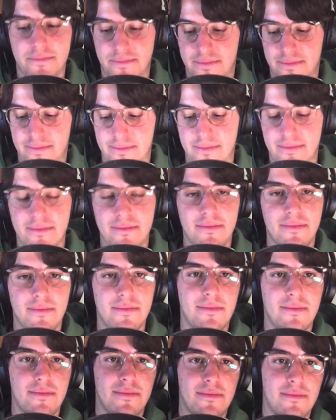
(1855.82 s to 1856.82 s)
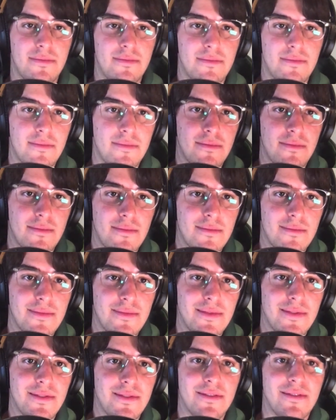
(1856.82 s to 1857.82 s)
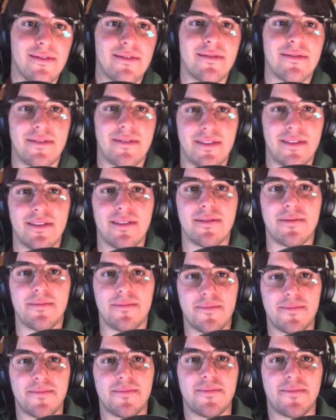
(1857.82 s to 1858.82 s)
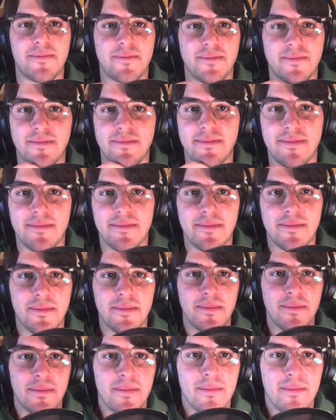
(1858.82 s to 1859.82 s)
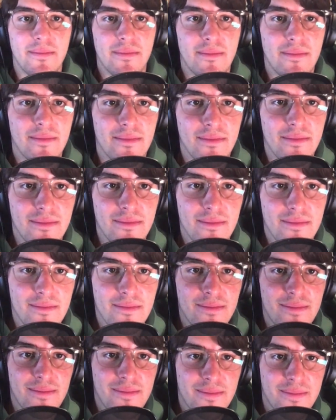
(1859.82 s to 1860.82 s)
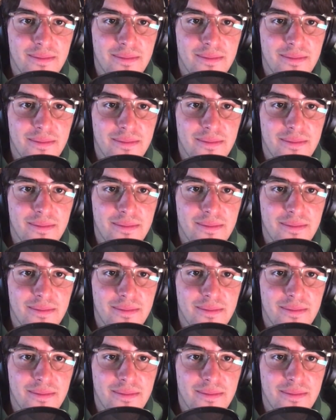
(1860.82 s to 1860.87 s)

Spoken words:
The person shown says nothing.